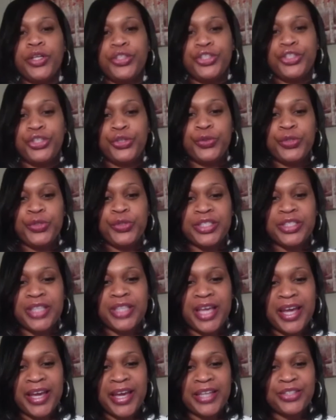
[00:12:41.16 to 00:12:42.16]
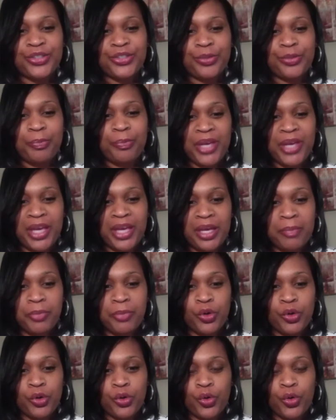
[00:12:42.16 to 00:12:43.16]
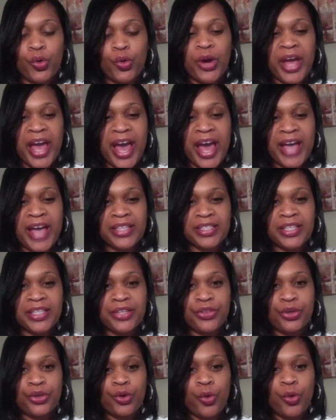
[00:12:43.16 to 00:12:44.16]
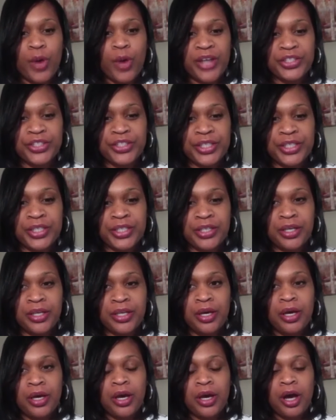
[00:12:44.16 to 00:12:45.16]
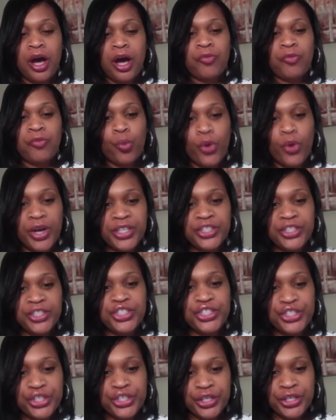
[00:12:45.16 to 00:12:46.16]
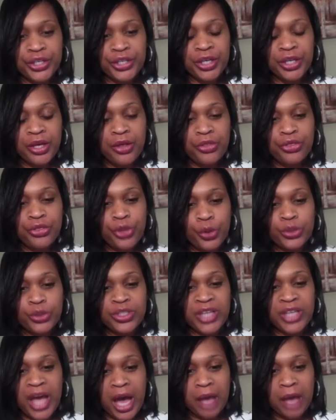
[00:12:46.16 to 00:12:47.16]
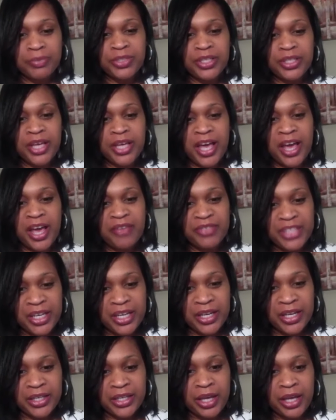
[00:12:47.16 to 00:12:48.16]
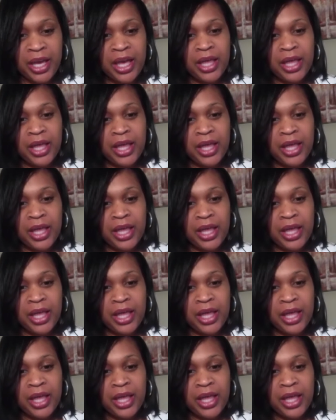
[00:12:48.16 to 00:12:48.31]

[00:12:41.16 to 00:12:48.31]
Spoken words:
do you say to people who are asking the question of what should those cops have done?